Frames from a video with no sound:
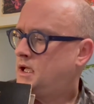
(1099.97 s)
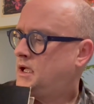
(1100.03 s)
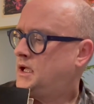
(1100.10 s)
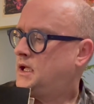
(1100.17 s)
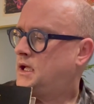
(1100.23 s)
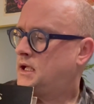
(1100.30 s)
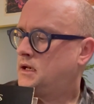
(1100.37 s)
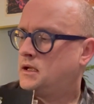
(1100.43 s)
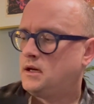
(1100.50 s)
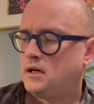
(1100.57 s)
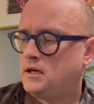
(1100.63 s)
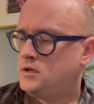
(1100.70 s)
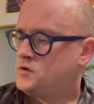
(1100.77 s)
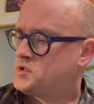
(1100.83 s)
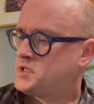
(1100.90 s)
And
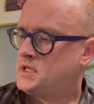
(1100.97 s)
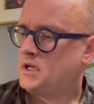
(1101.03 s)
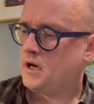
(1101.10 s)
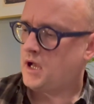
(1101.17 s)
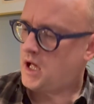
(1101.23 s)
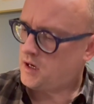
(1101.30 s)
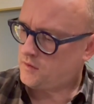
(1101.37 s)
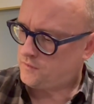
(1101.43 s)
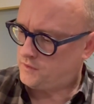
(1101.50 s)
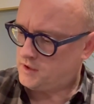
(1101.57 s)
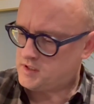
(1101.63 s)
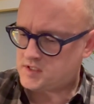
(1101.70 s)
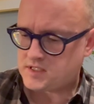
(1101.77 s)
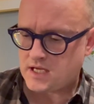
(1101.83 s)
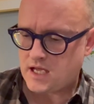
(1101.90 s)
you see a lot of the
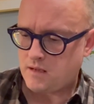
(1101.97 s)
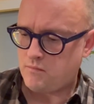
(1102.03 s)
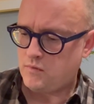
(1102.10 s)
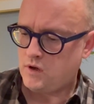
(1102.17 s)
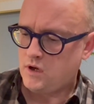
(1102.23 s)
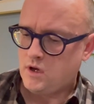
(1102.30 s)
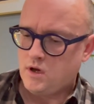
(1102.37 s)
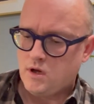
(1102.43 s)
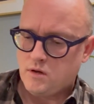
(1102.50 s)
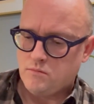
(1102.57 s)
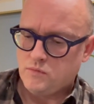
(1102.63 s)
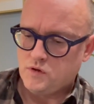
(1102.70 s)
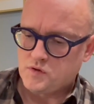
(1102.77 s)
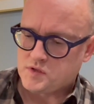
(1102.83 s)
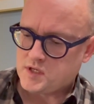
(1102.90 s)
same
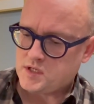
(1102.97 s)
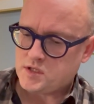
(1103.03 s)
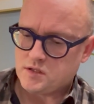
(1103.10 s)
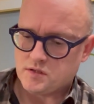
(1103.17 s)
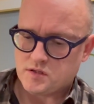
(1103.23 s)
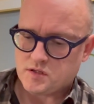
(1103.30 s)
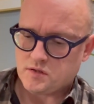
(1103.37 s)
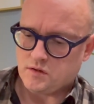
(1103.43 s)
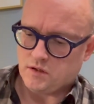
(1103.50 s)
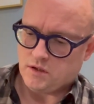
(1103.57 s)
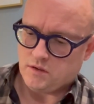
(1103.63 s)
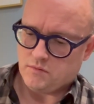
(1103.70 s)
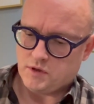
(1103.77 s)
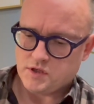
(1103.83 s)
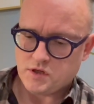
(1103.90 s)
musicians
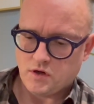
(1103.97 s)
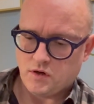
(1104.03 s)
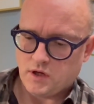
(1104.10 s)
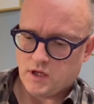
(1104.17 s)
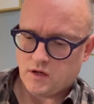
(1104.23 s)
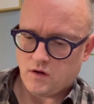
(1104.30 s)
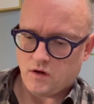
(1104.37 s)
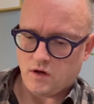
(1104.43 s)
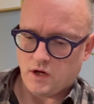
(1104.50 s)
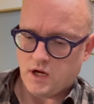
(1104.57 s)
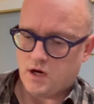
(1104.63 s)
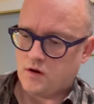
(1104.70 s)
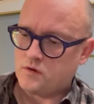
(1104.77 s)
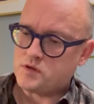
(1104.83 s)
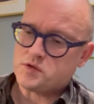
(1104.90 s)
returning on
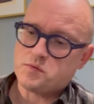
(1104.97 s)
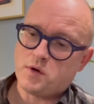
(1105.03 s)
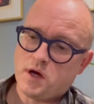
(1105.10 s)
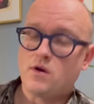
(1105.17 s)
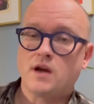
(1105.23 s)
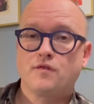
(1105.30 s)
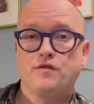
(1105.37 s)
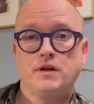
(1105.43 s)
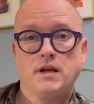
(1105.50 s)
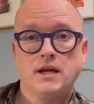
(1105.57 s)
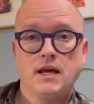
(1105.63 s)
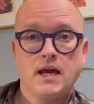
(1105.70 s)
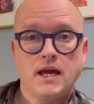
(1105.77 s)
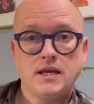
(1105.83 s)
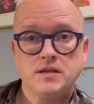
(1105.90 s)
here as well. Greg
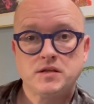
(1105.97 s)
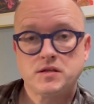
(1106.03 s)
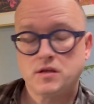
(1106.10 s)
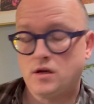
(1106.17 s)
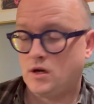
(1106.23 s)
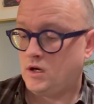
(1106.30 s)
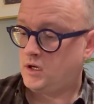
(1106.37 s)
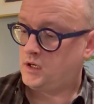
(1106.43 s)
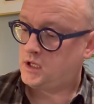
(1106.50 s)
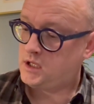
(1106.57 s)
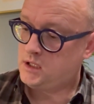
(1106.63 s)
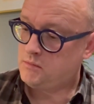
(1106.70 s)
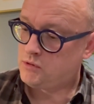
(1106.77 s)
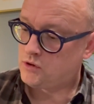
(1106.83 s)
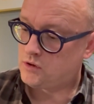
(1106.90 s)
Fillinganes on
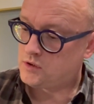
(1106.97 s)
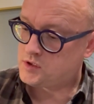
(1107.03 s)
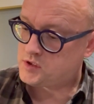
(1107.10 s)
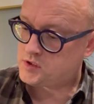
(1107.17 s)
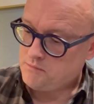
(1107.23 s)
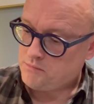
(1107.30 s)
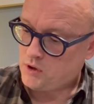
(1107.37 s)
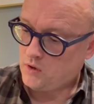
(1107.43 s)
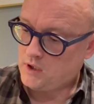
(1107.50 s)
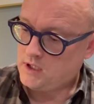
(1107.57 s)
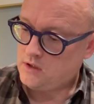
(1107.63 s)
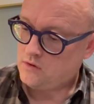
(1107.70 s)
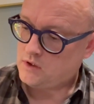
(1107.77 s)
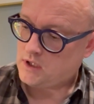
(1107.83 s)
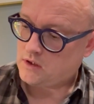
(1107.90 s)
keyboards,
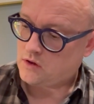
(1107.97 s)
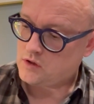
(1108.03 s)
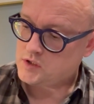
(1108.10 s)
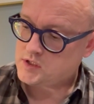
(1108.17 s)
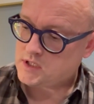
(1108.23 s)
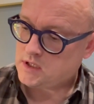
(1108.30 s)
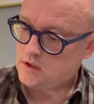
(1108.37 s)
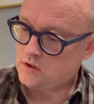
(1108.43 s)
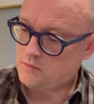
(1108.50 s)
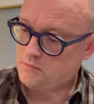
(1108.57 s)
Paulinho da Costa on